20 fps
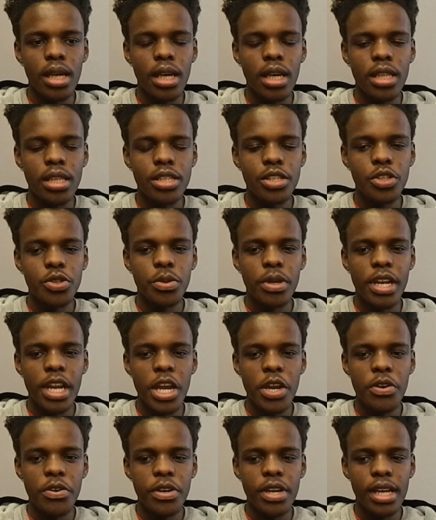this is when
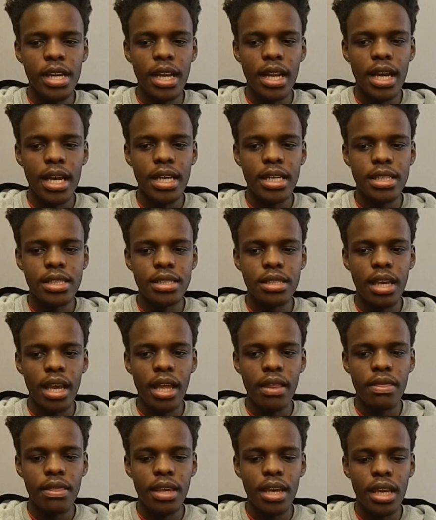I realized,
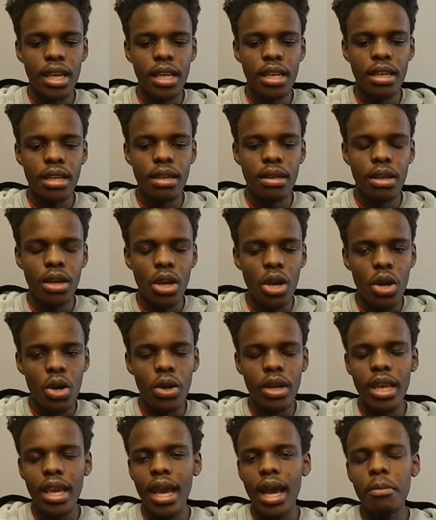and then
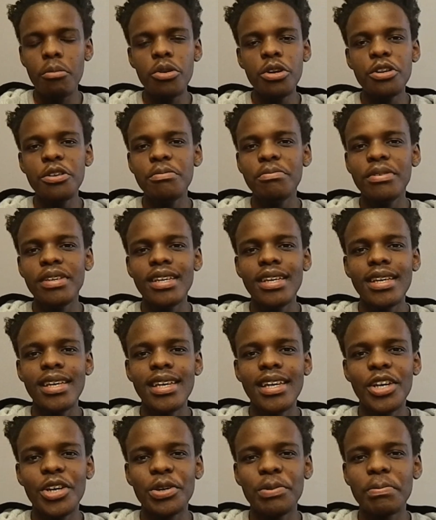I'm going to
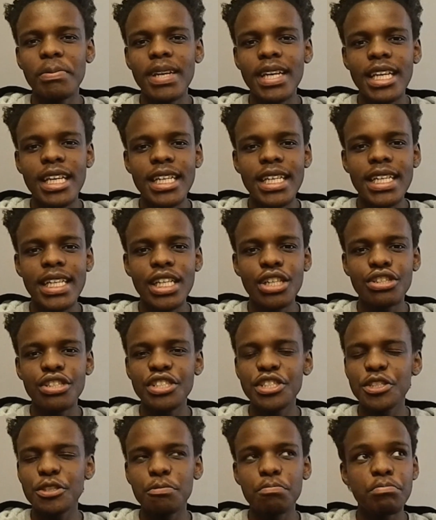be completely
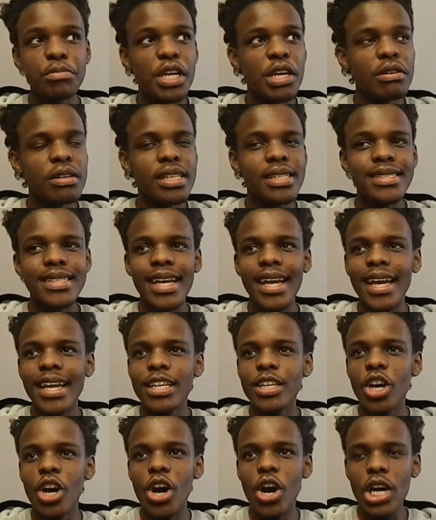transparent
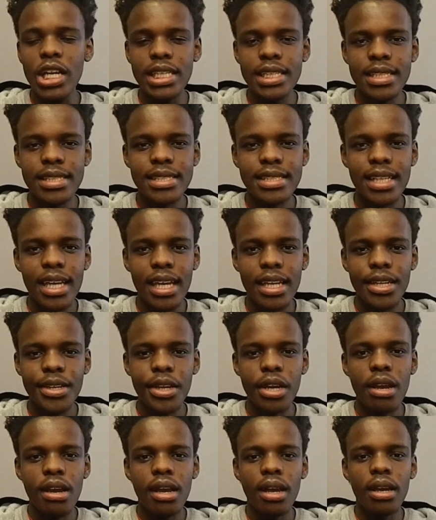and honest and
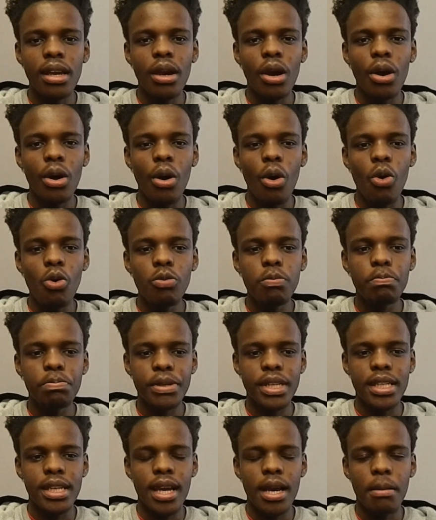
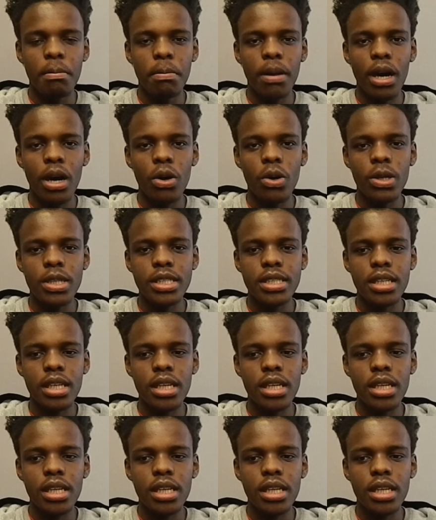open about